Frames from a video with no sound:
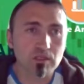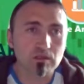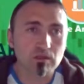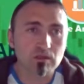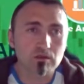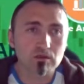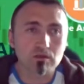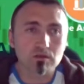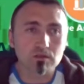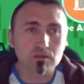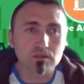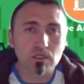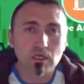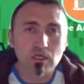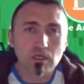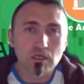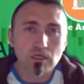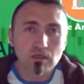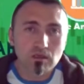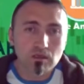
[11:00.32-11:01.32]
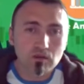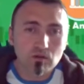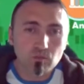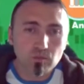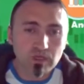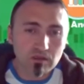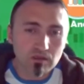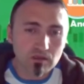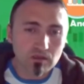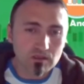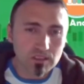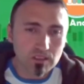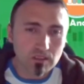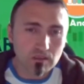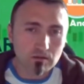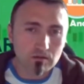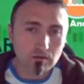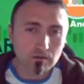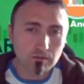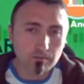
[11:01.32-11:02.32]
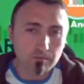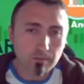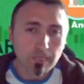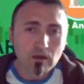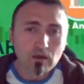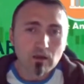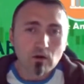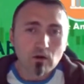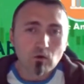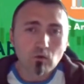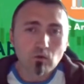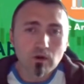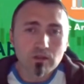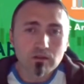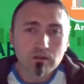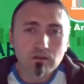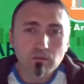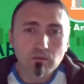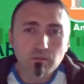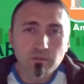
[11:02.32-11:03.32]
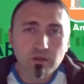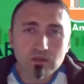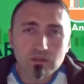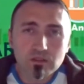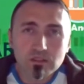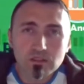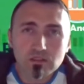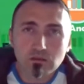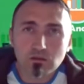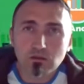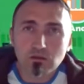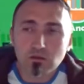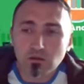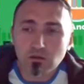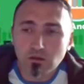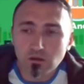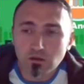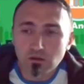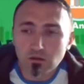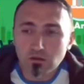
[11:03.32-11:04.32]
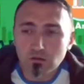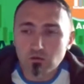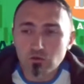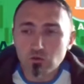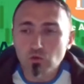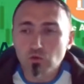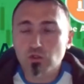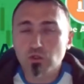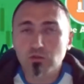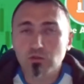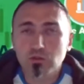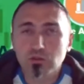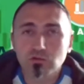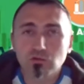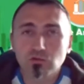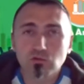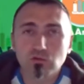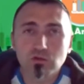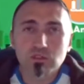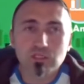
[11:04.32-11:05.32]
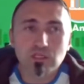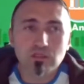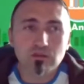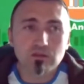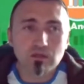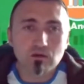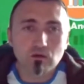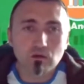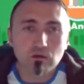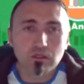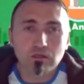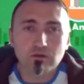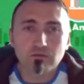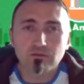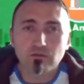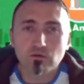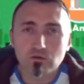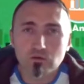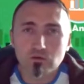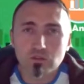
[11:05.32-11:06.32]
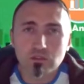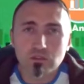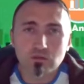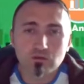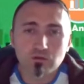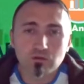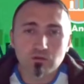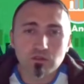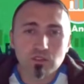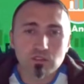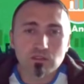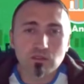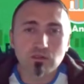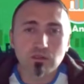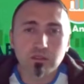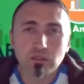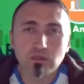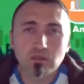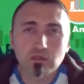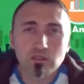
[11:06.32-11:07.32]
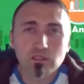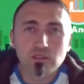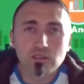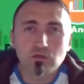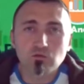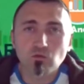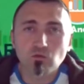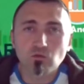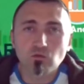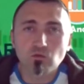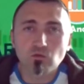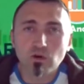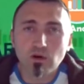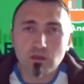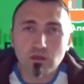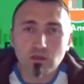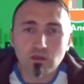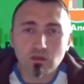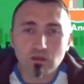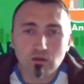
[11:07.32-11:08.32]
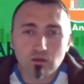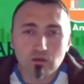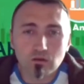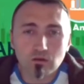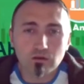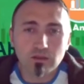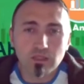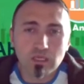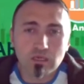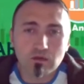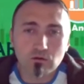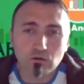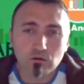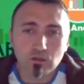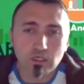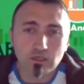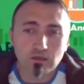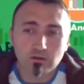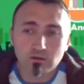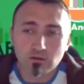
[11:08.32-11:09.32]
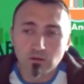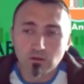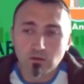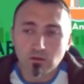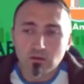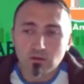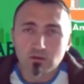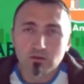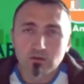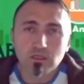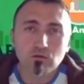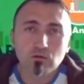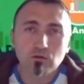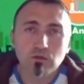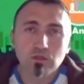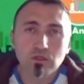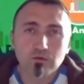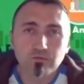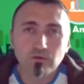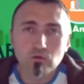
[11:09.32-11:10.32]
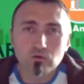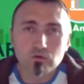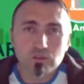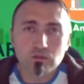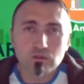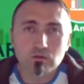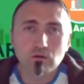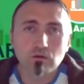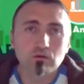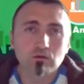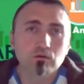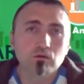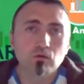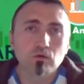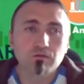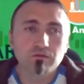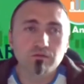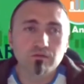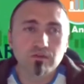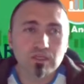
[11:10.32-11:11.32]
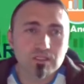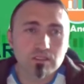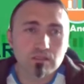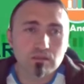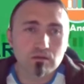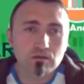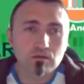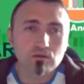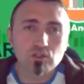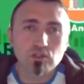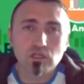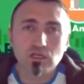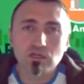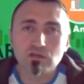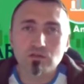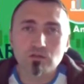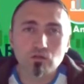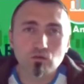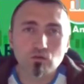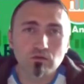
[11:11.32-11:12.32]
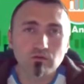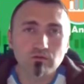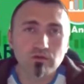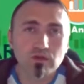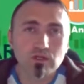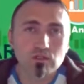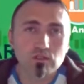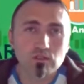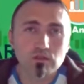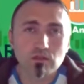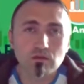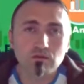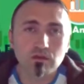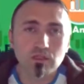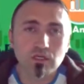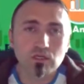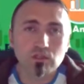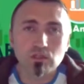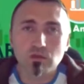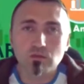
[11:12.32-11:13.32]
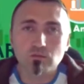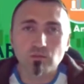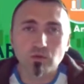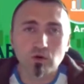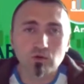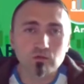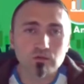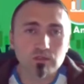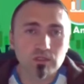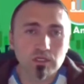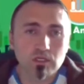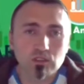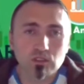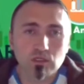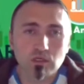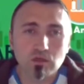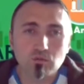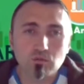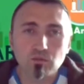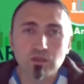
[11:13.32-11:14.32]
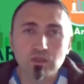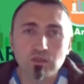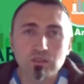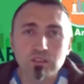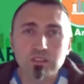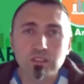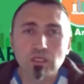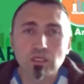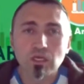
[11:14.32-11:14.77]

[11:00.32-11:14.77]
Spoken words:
years in the banking sector. What the banks usually do is that they collect funds. There is a clear reason why they collect. They collect funds to invest in shares, to invest in treasury bonds, treasury bills,